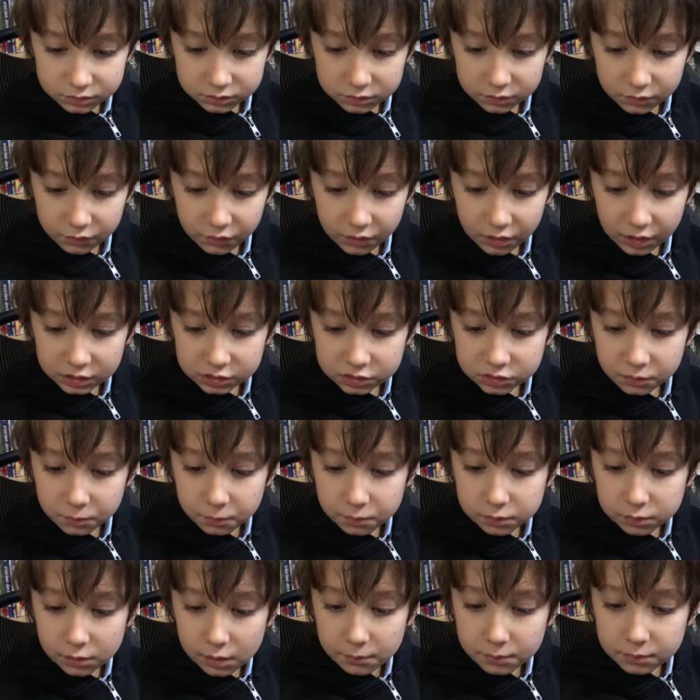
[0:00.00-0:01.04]
The right to
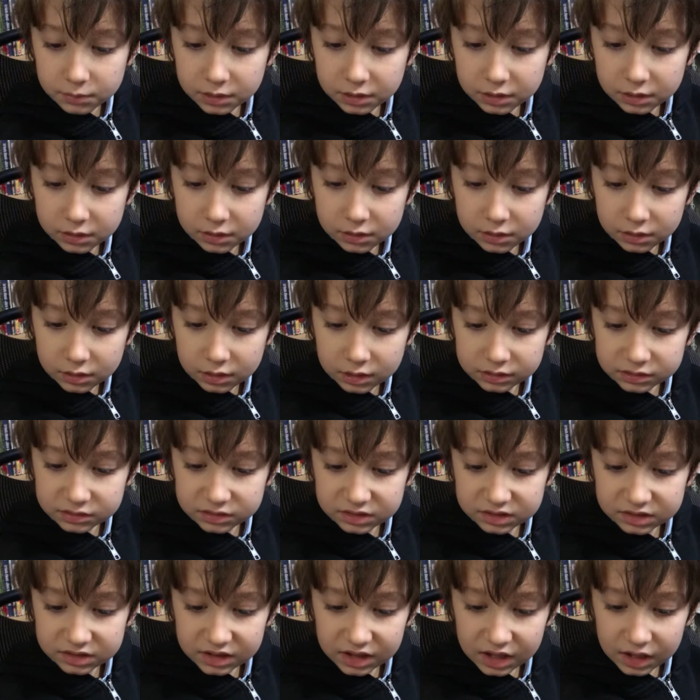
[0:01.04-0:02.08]
public
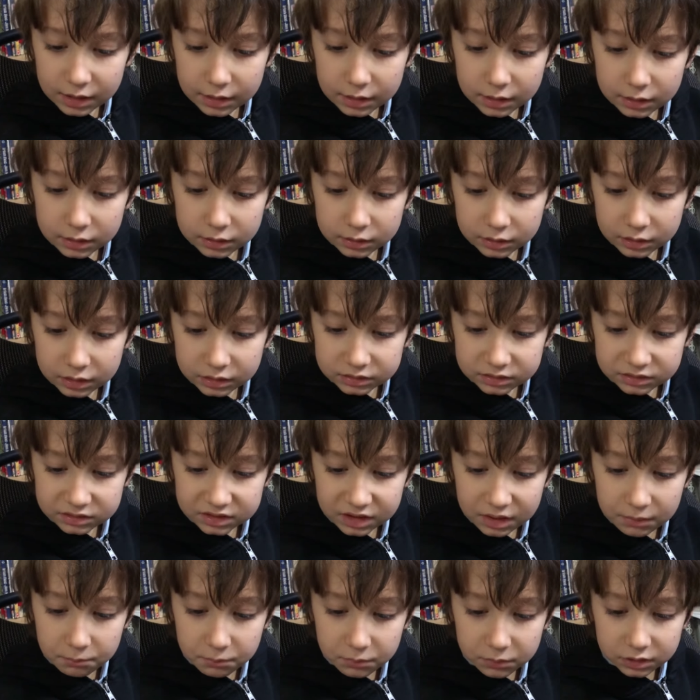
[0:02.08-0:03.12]

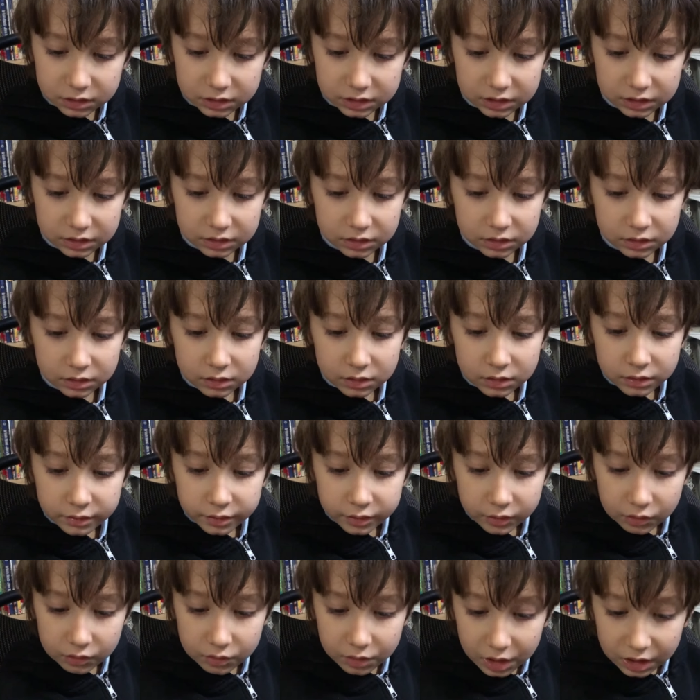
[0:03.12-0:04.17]
assembly,
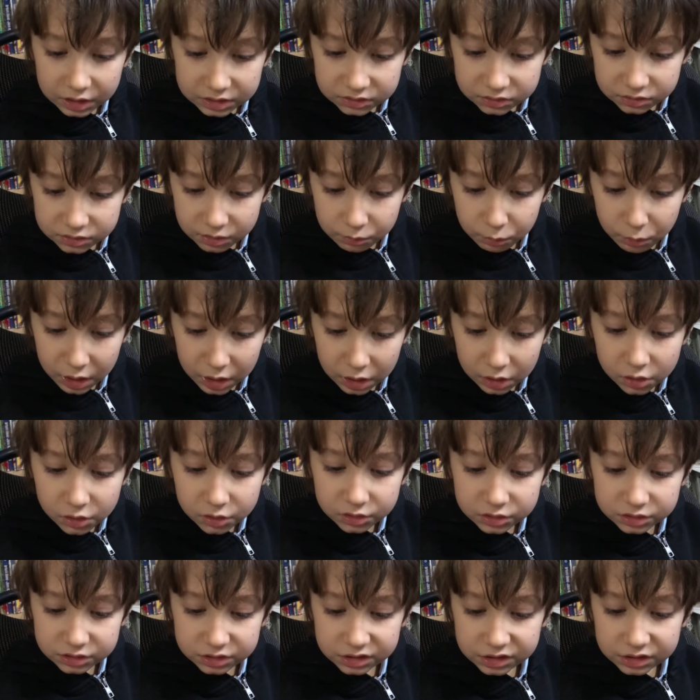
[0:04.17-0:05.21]
the right to
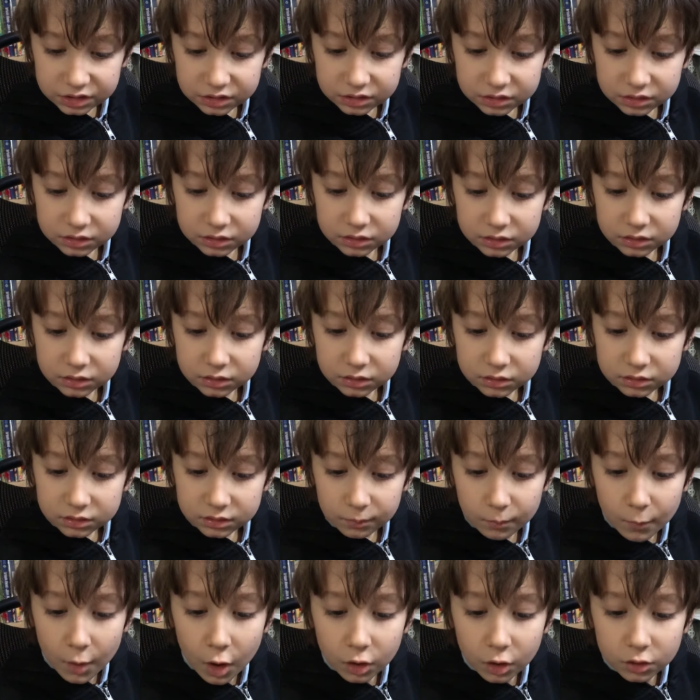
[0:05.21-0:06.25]
democracy,
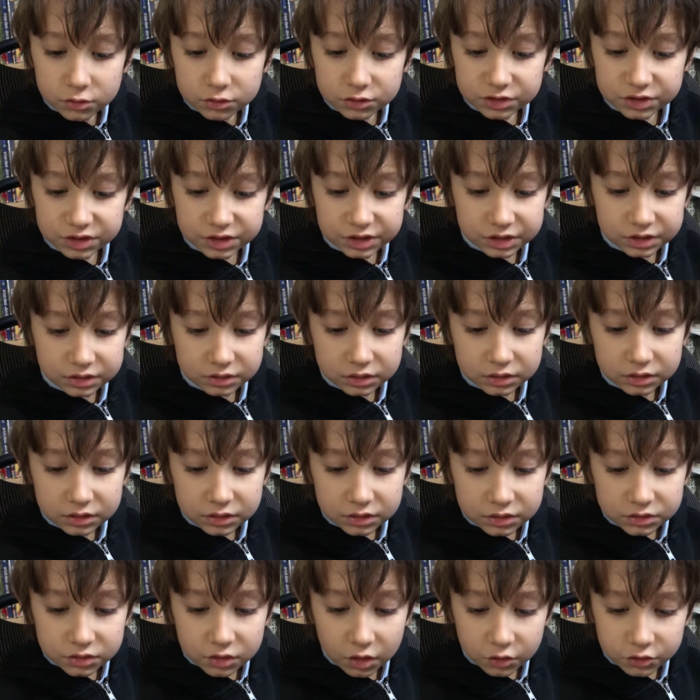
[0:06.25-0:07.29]
democracy.
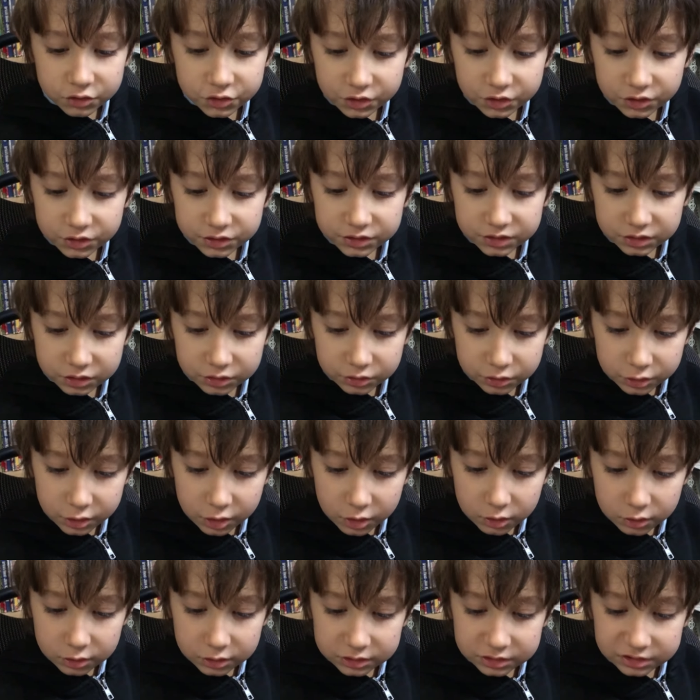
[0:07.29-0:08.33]
Social
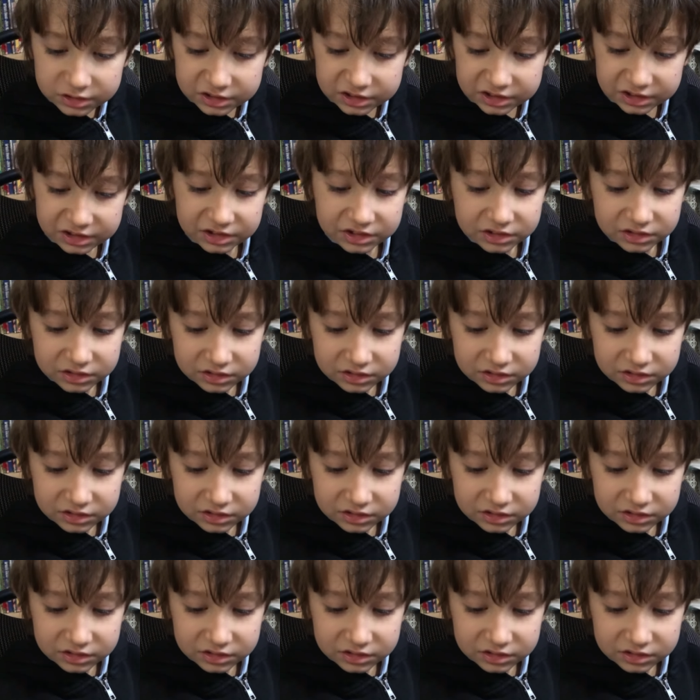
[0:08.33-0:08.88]
Security,